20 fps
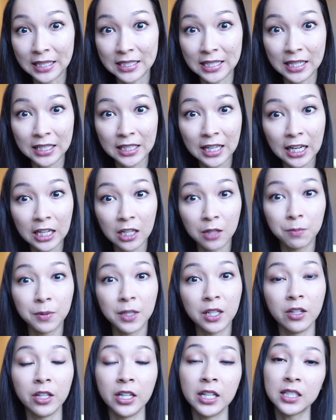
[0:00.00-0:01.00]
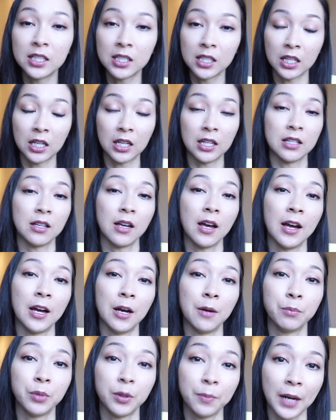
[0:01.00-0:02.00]
dedicated period to
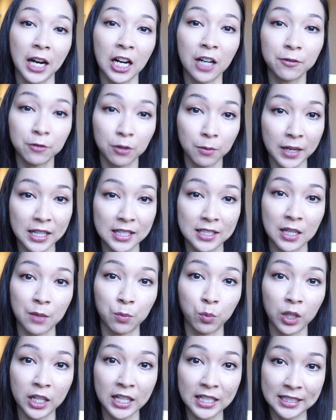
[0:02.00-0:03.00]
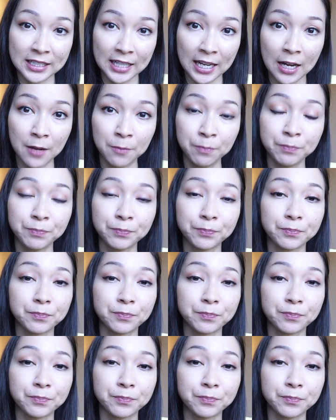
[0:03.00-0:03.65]
um, prepare for my step one exam.